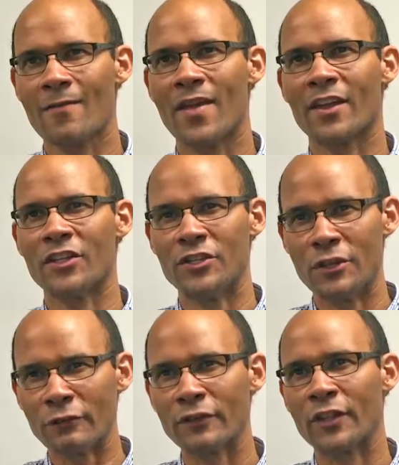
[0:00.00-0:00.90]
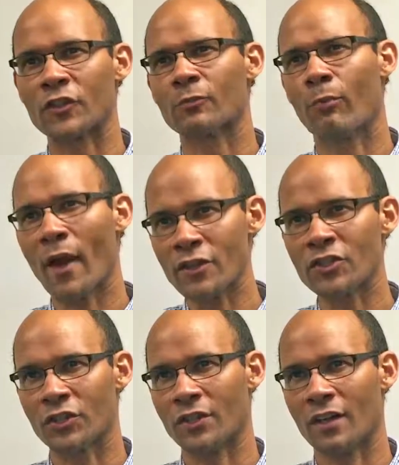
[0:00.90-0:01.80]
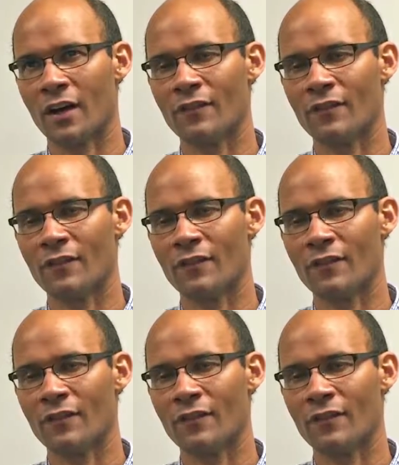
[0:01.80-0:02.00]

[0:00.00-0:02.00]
that a different expression